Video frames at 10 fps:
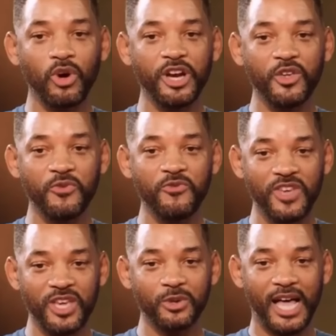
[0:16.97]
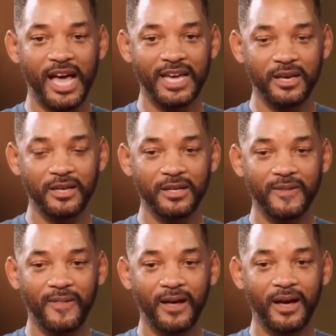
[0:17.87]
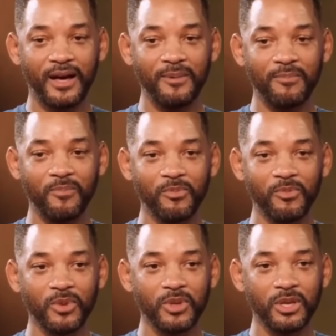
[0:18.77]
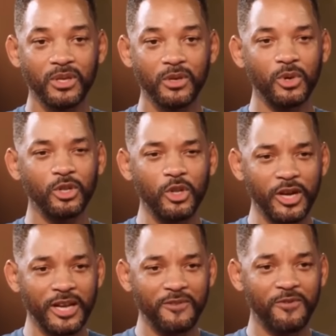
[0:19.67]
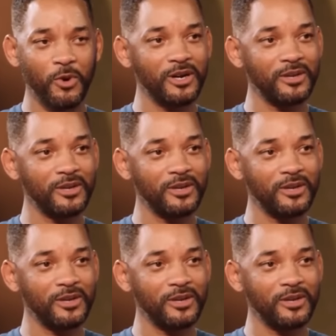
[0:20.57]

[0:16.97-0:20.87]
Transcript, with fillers: do you feel like um, you were looking for?